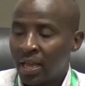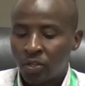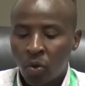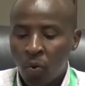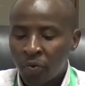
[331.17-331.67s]

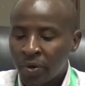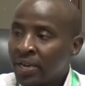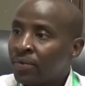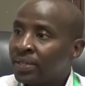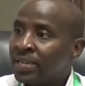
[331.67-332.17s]
So what we
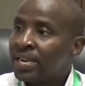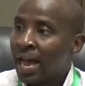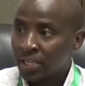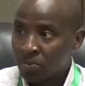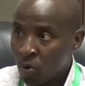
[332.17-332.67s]
did was did
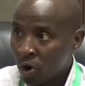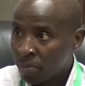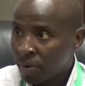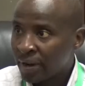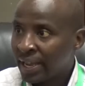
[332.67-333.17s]
a small
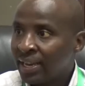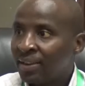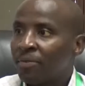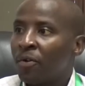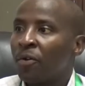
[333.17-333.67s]
model
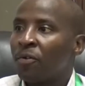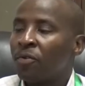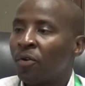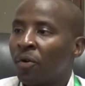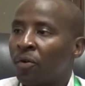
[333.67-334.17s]

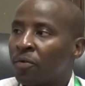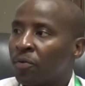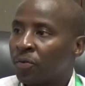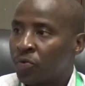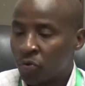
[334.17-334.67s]

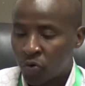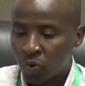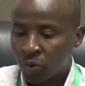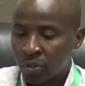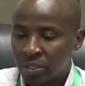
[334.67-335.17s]

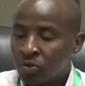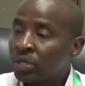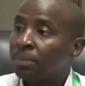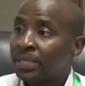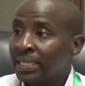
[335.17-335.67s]
to do
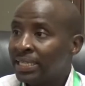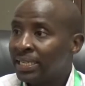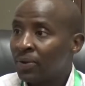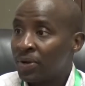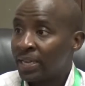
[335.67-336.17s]
some
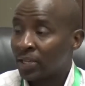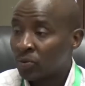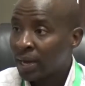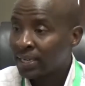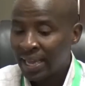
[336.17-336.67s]
testing, which has
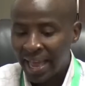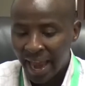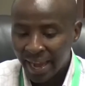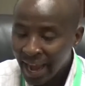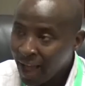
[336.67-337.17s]
worked,
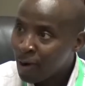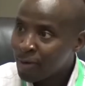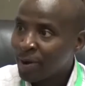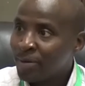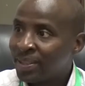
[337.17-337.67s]
and now
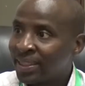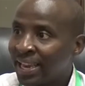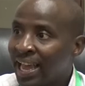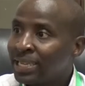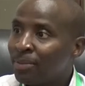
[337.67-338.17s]
we are doing the
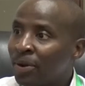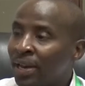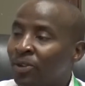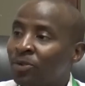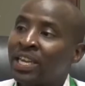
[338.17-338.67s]
larger
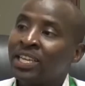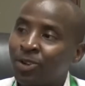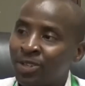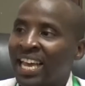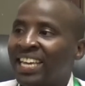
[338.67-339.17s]
model to test
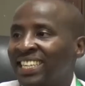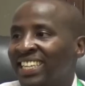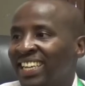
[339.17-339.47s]
on site.